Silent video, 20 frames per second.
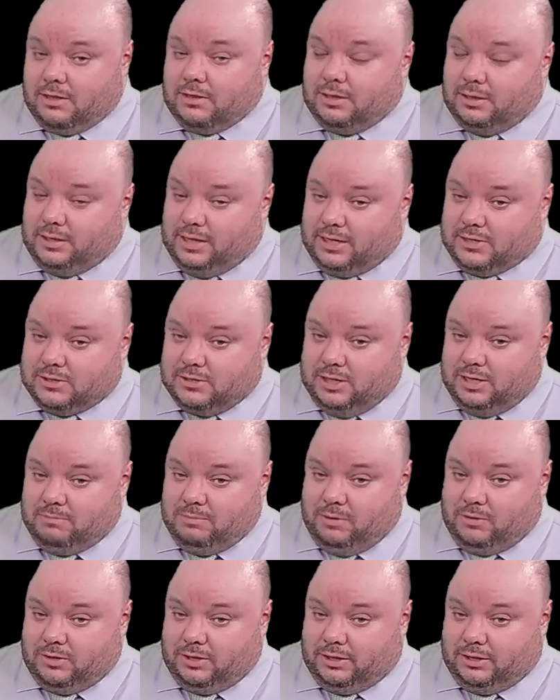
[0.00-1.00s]
The next name
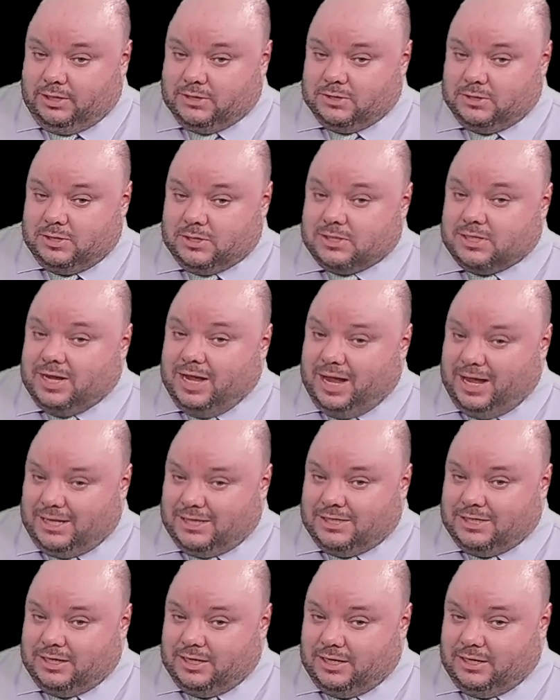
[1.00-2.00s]
on the list is
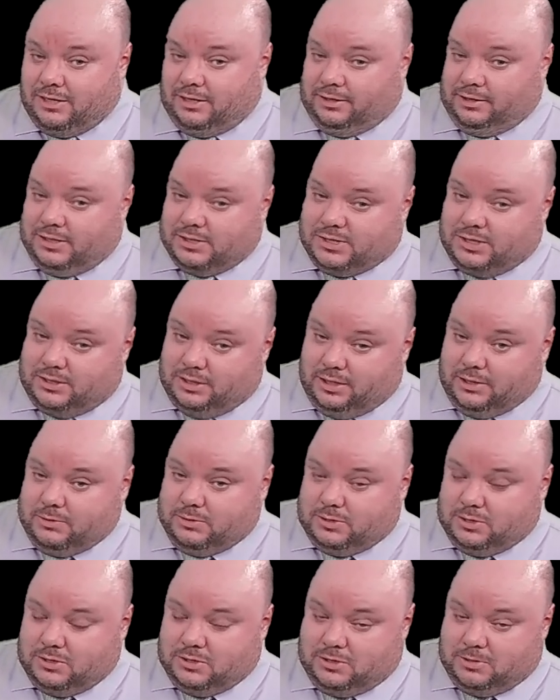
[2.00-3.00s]
Katia, unless another
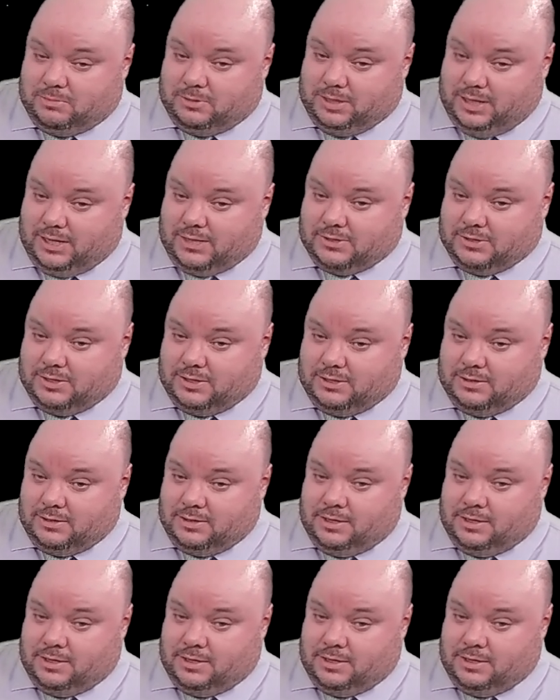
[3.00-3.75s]
system takes it.